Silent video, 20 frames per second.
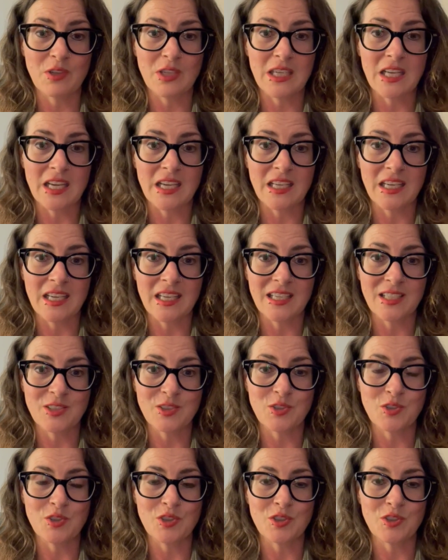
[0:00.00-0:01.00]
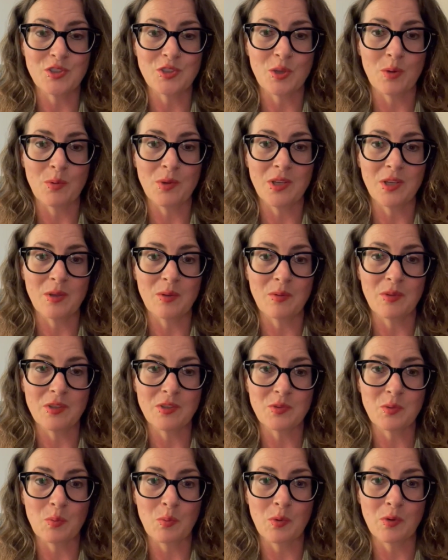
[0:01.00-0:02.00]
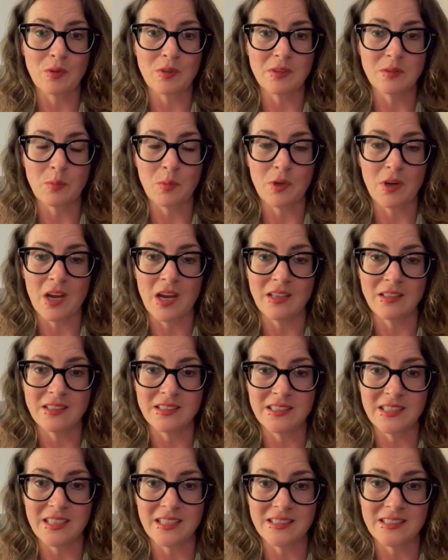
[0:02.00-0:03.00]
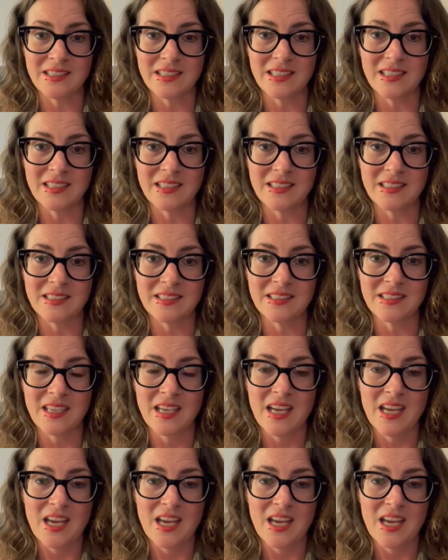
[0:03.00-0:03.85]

night and it's just showing you this world where Highland dance is